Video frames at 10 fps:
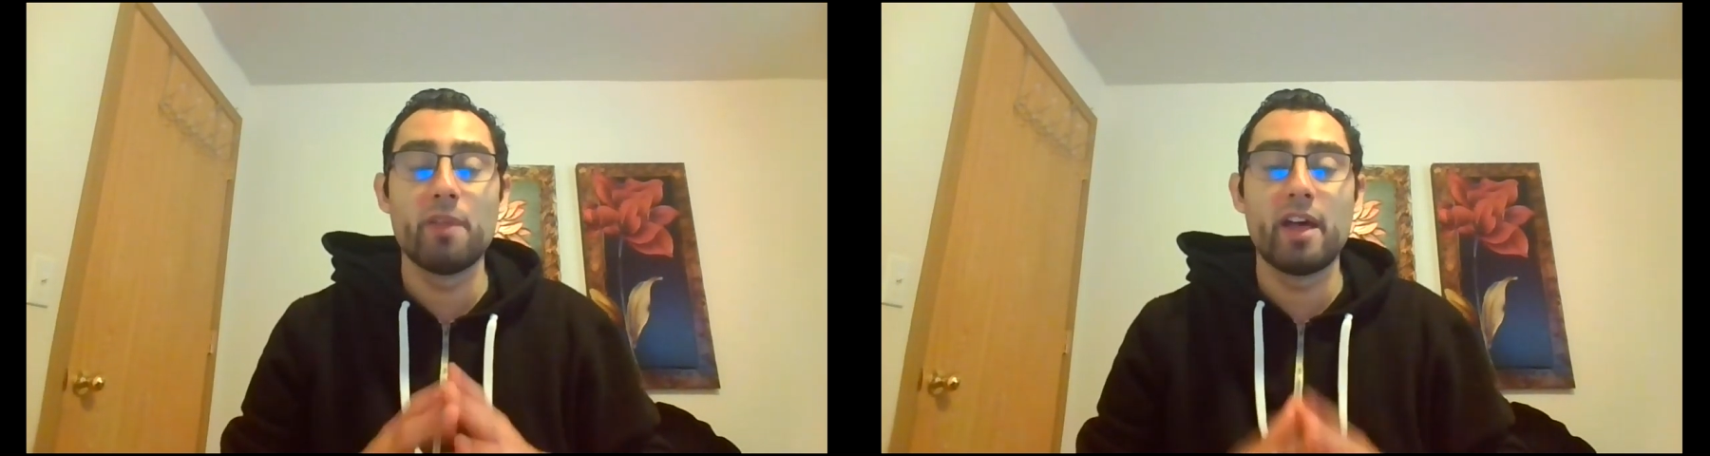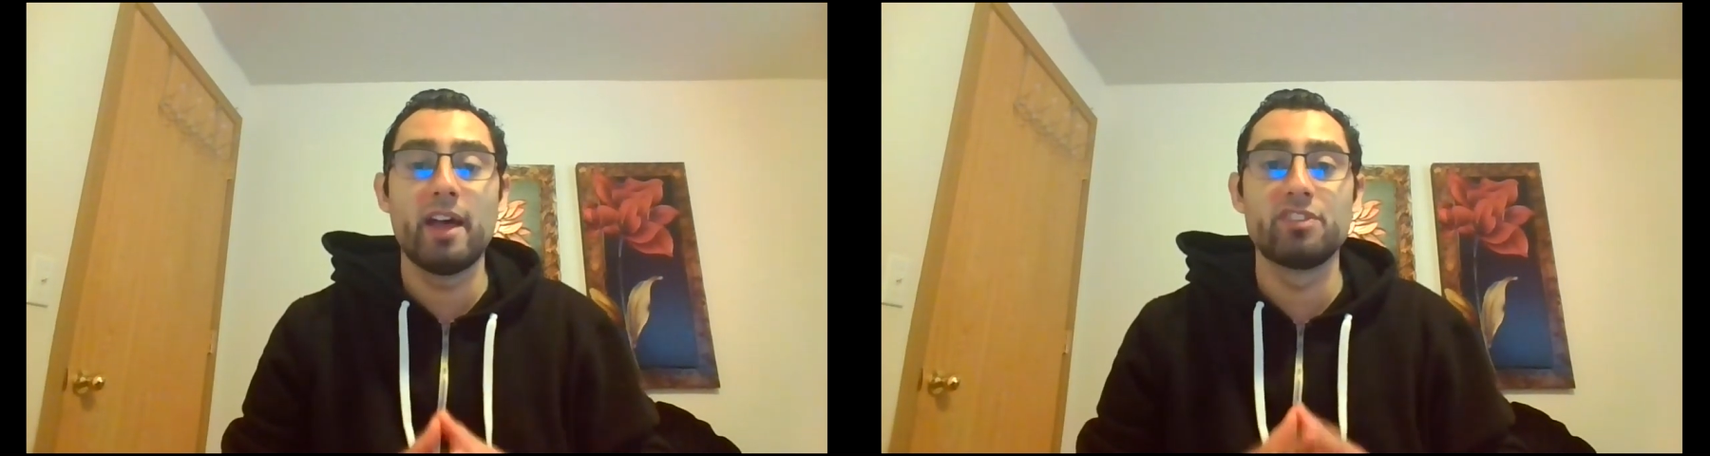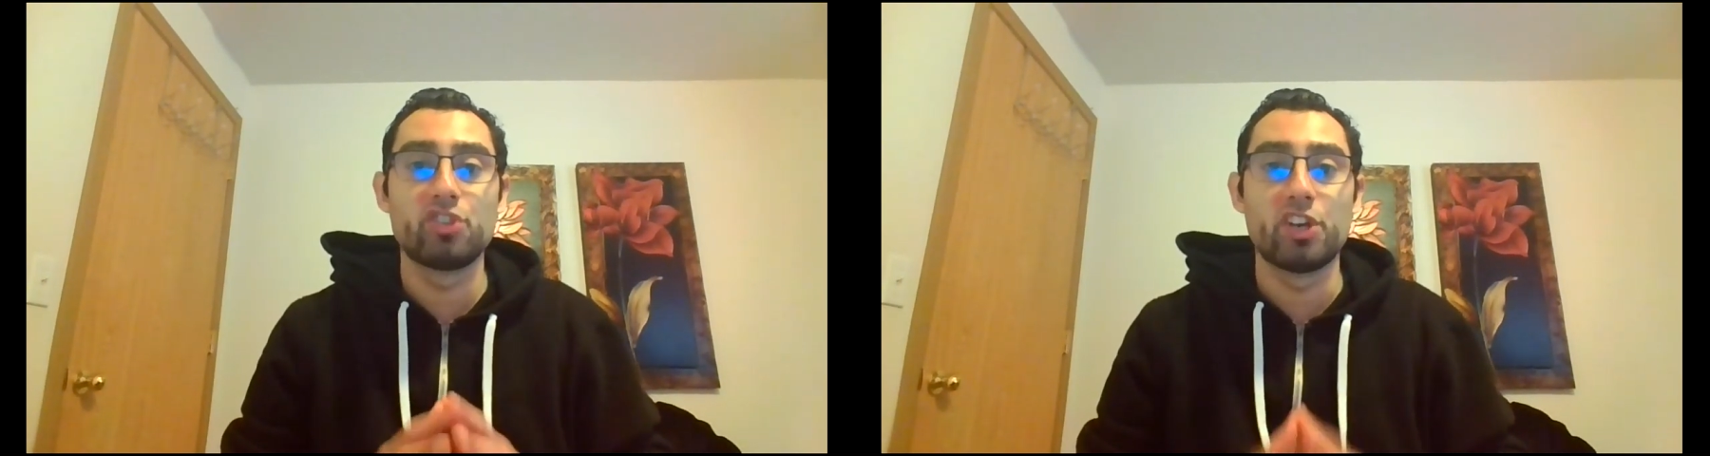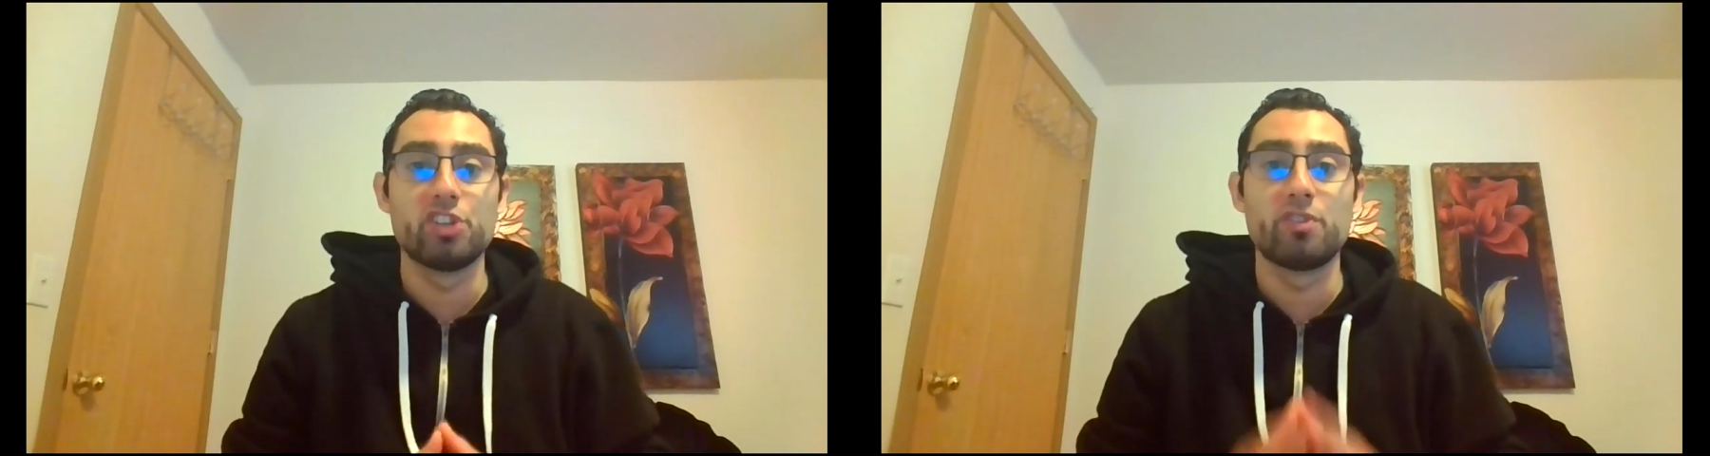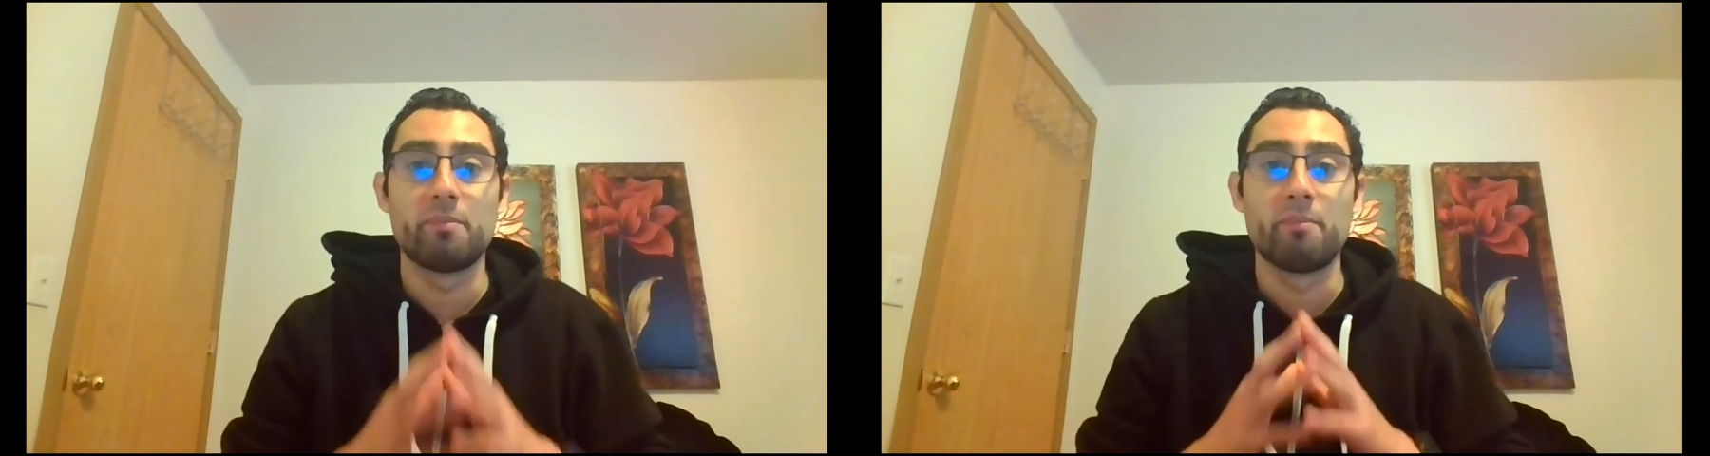that has
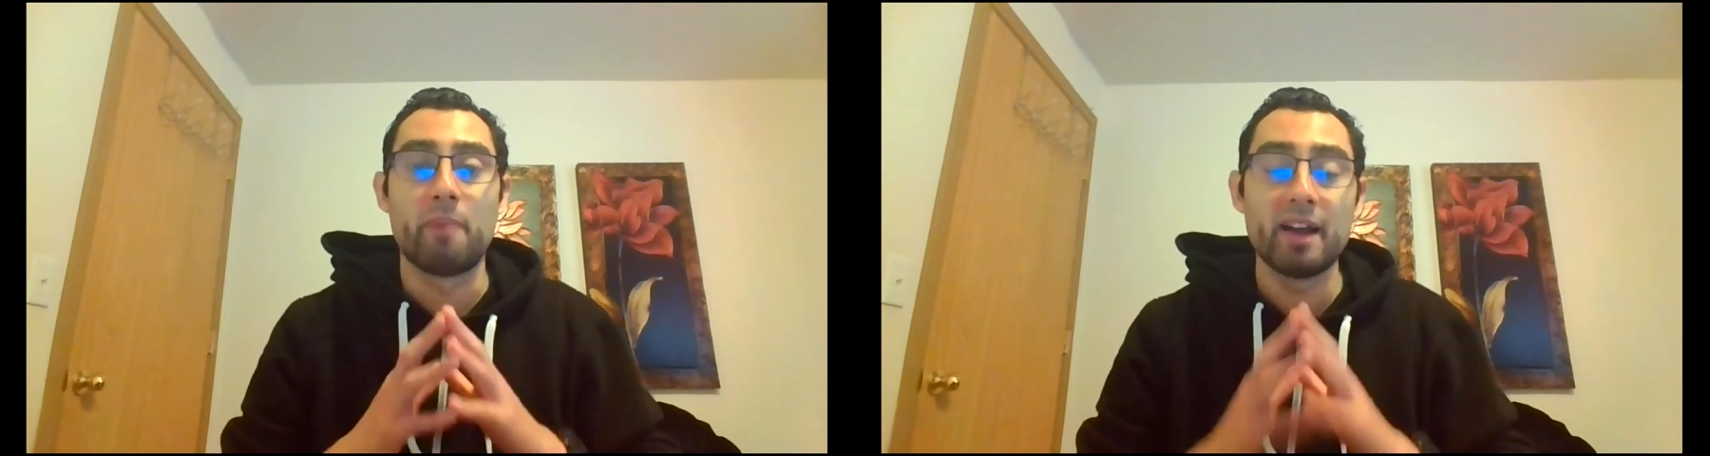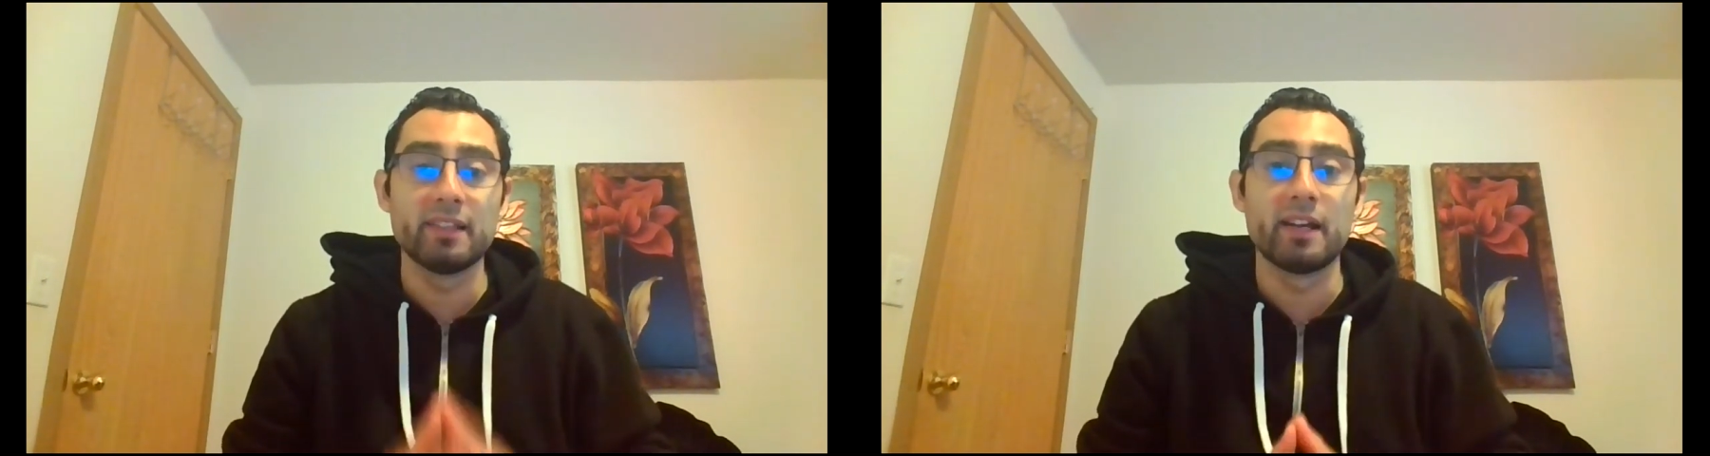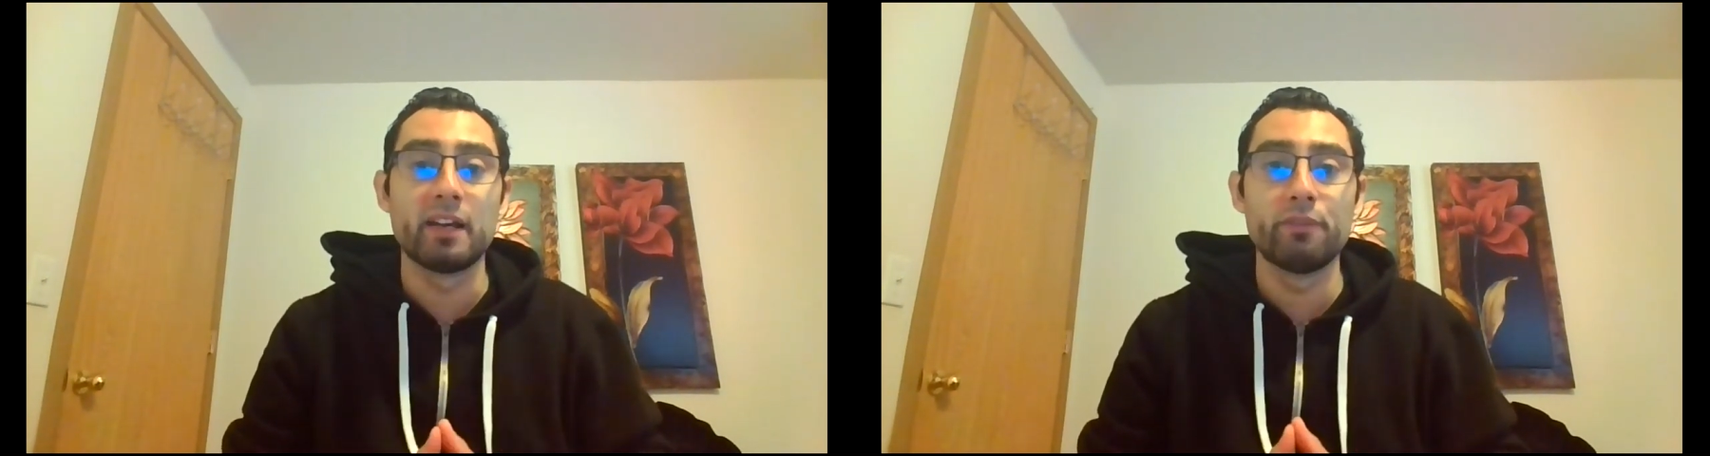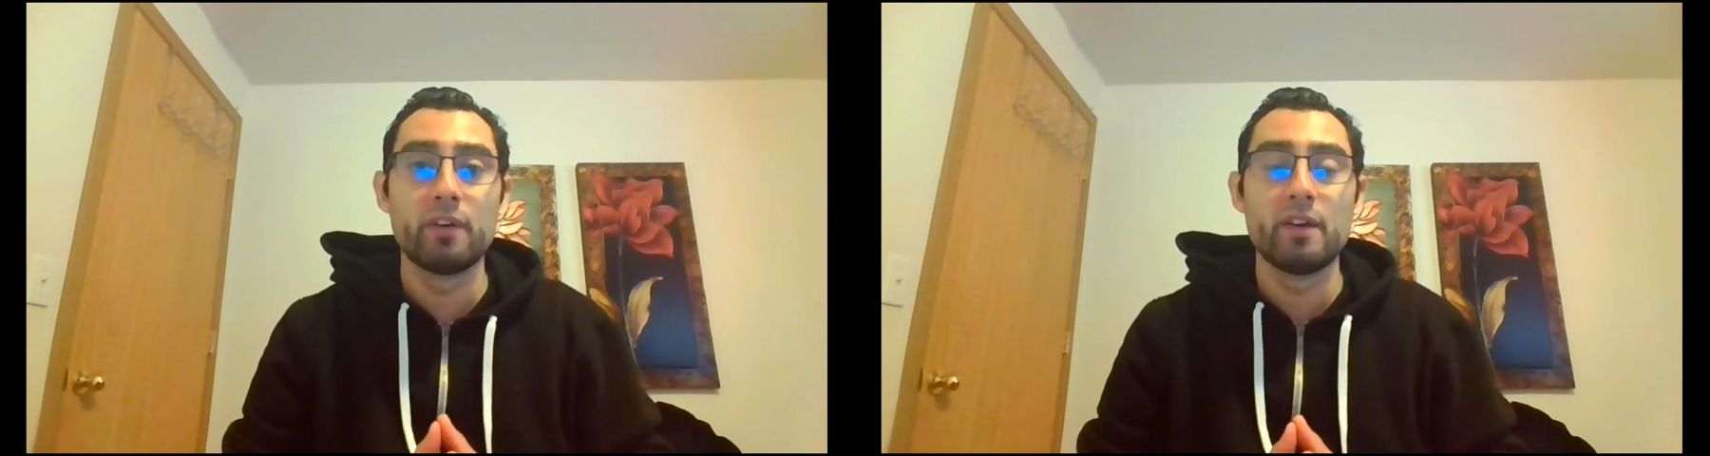changed my life,